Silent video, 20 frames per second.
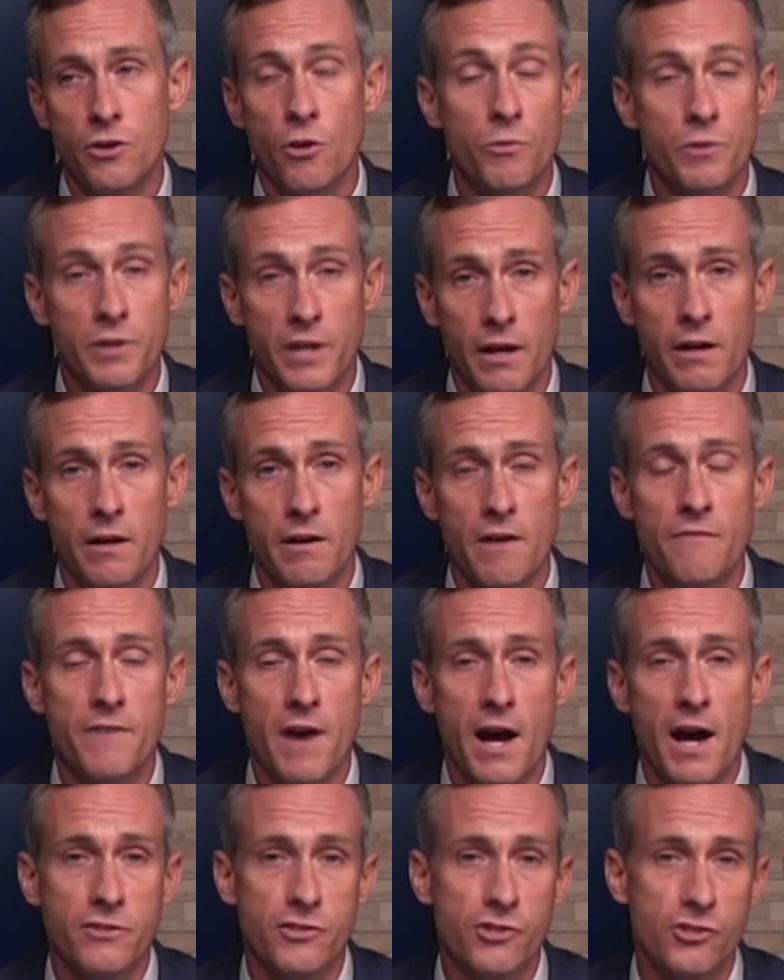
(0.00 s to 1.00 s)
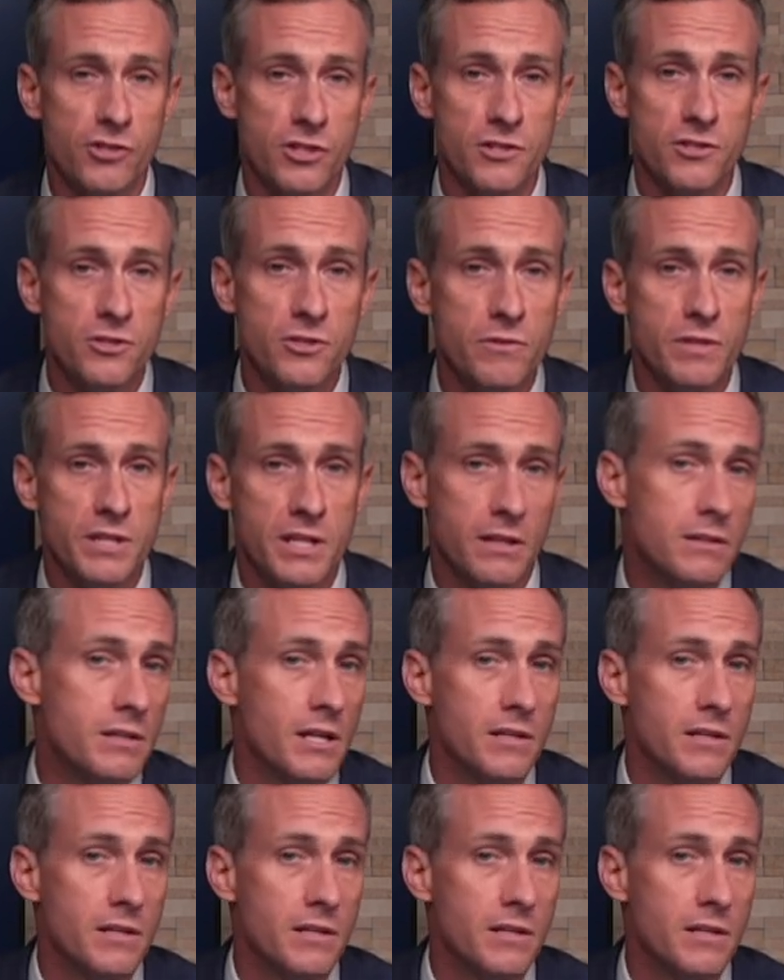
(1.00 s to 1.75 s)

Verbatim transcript: don't get enough oxygen to the